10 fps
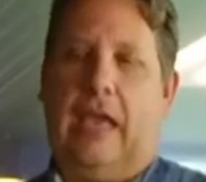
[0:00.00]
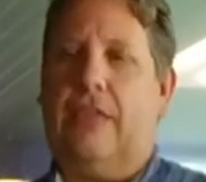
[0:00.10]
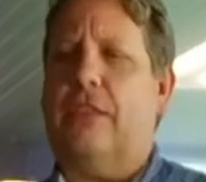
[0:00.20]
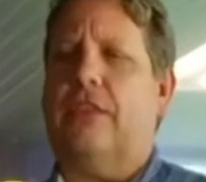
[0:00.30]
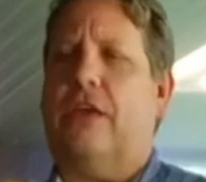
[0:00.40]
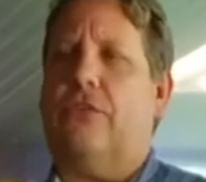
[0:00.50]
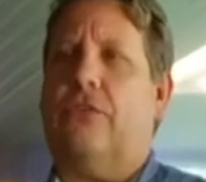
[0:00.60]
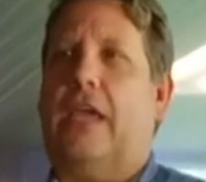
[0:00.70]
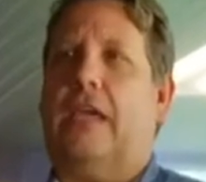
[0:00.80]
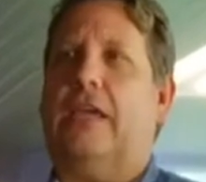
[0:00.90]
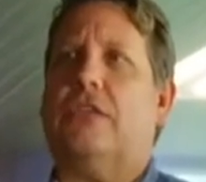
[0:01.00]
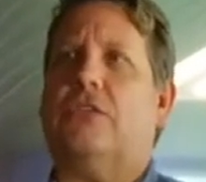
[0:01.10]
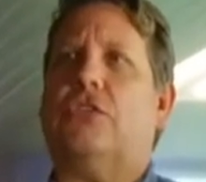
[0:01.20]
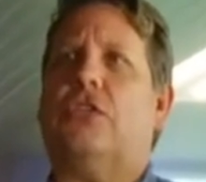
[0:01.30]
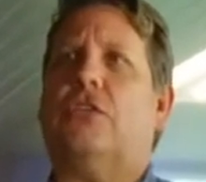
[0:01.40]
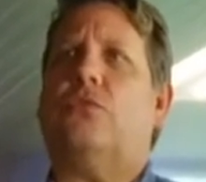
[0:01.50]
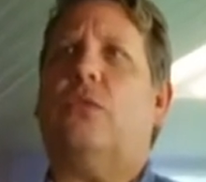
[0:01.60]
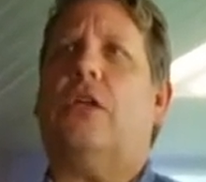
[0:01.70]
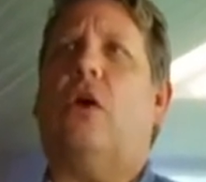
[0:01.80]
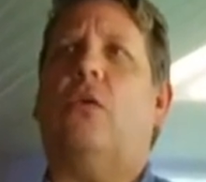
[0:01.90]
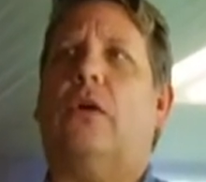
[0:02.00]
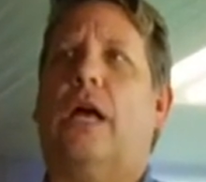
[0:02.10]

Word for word: And then the other thing is, is just we don't,